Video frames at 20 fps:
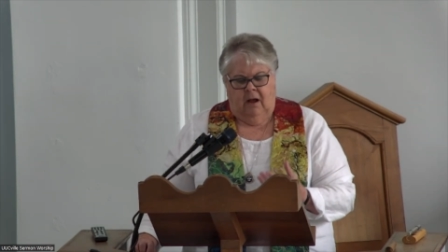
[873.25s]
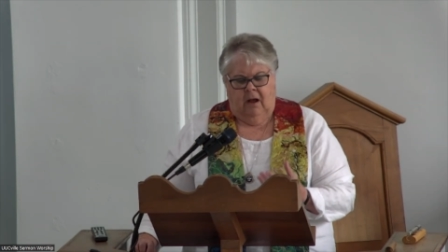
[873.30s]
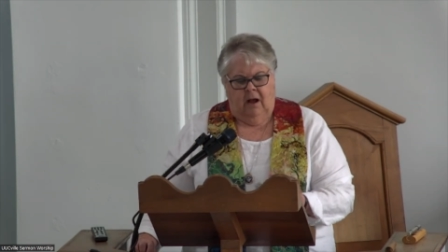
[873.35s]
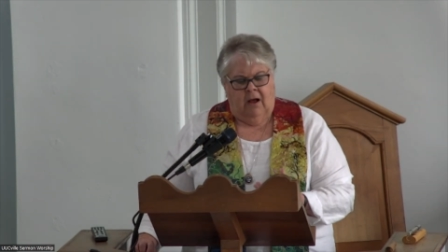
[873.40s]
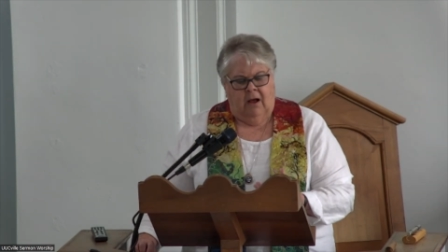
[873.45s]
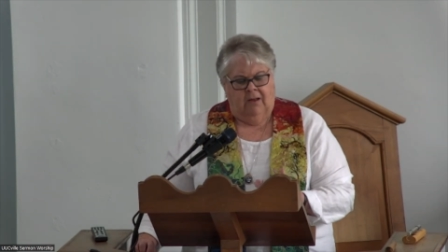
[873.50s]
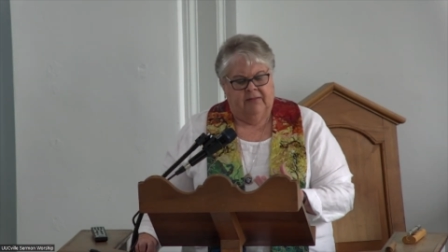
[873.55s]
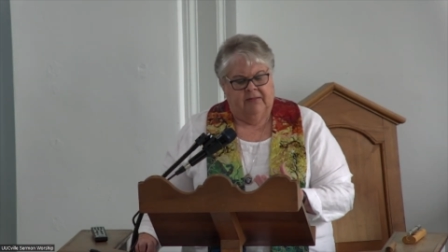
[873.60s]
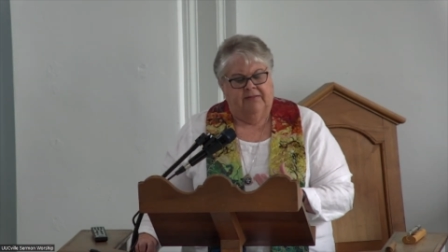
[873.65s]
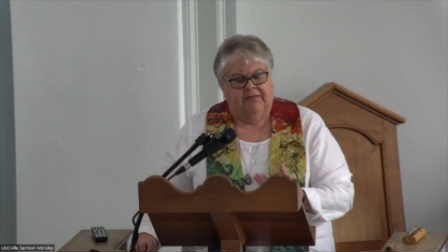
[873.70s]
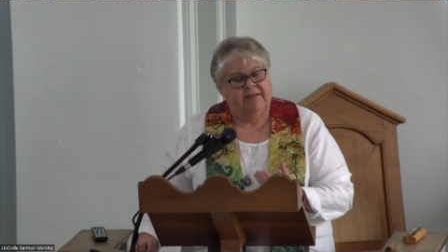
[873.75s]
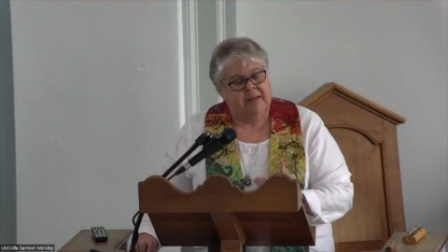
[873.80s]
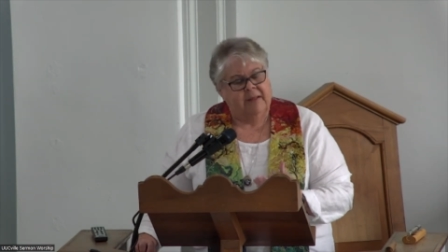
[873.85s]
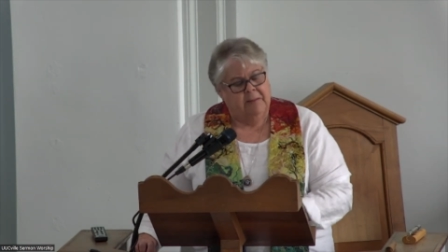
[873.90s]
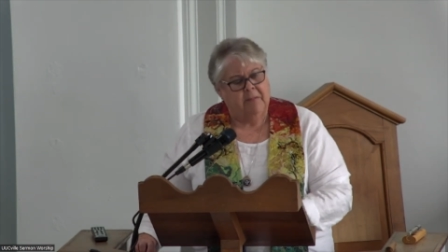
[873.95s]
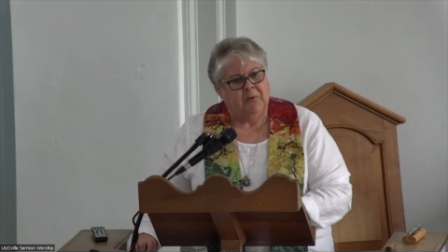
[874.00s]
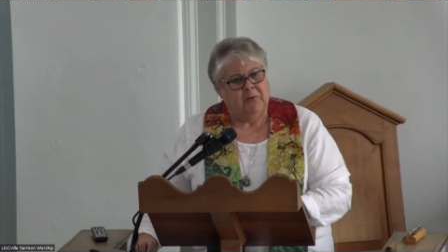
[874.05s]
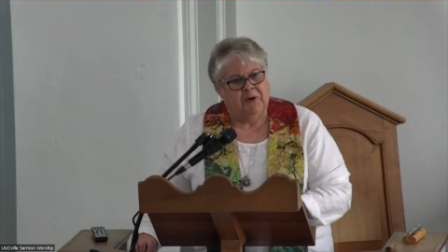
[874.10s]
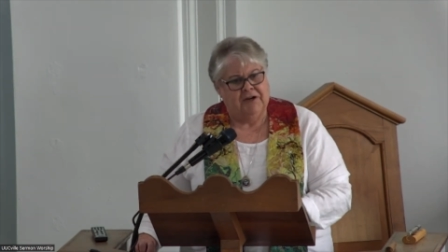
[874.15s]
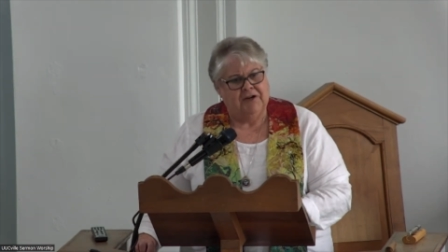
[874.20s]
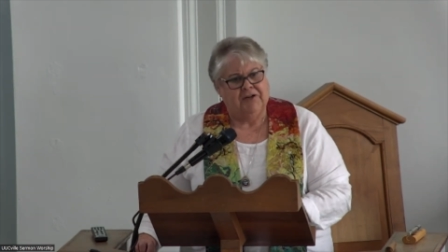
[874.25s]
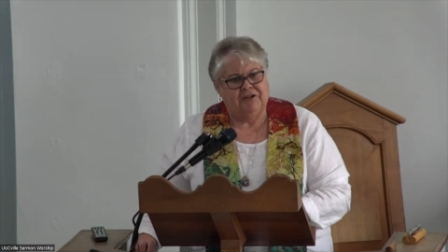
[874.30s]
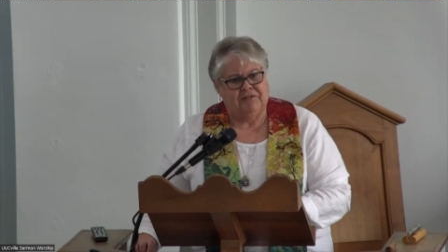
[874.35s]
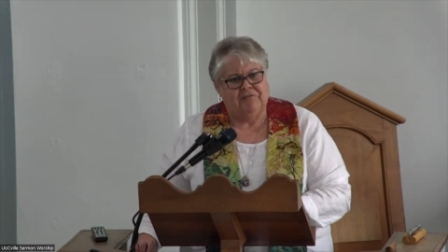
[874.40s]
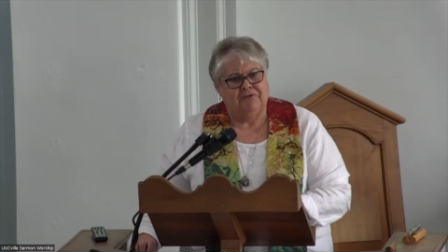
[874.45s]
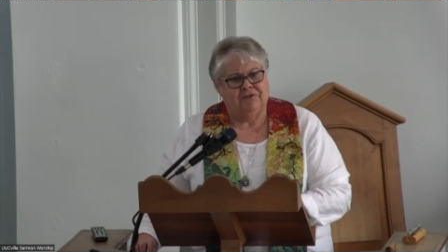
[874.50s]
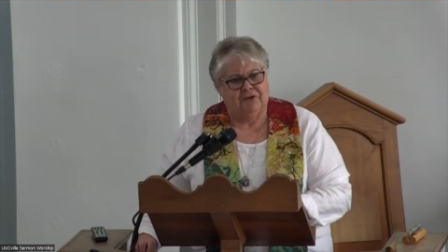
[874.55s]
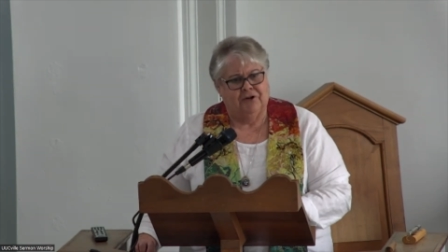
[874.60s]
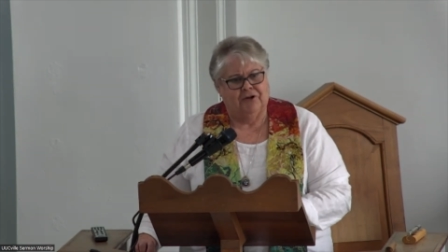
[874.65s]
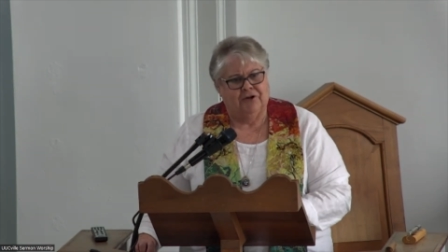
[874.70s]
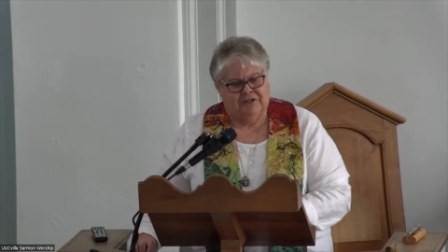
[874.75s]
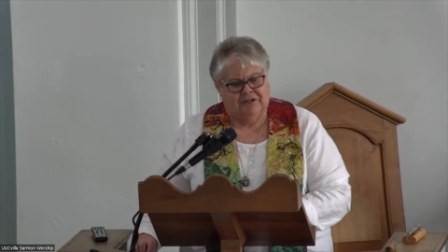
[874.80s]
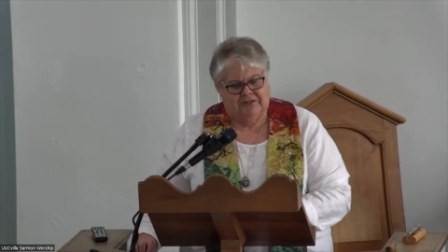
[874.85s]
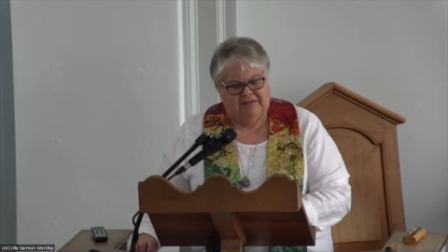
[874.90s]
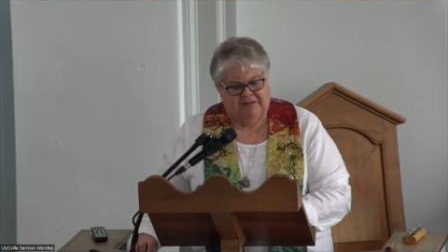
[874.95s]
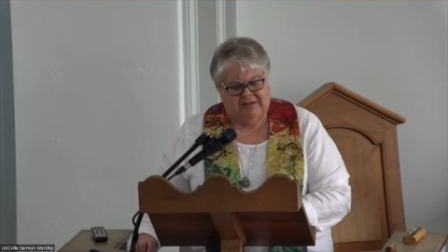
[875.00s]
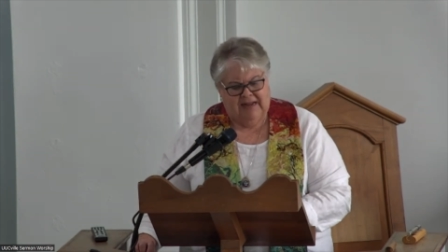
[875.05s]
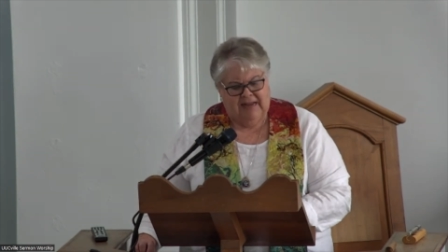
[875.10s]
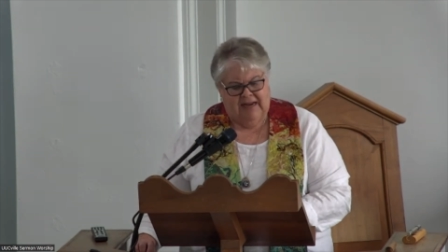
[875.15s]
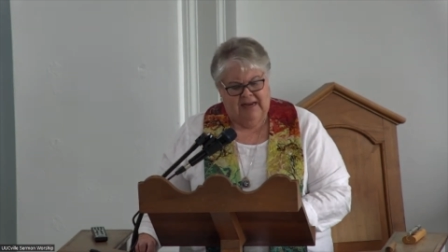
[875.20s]
on the separation of church and
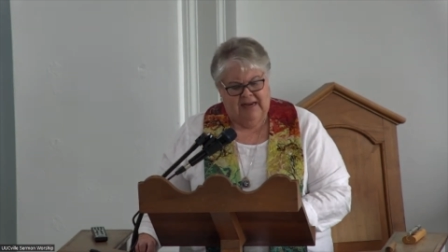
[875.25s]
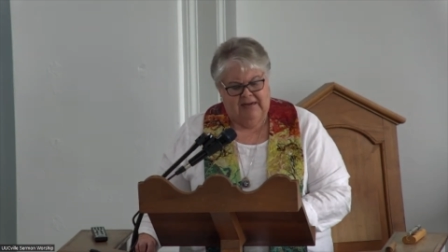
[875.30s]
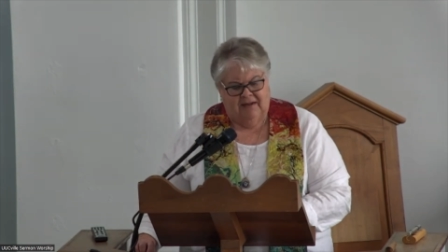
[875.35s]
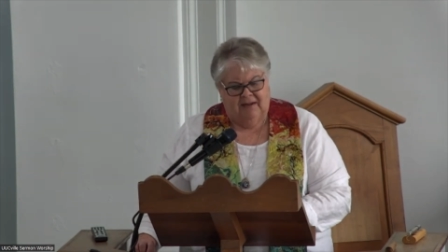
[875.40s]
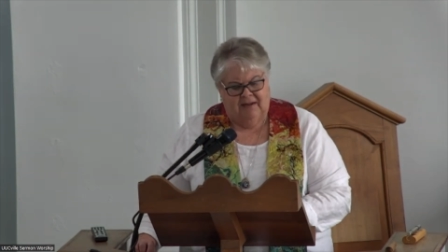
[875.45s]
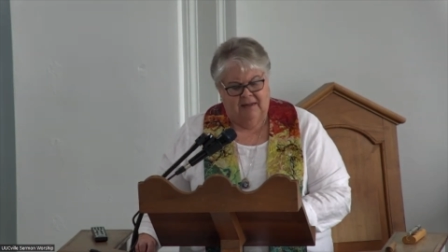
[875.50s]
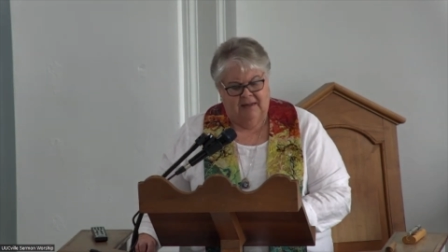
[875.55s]
state.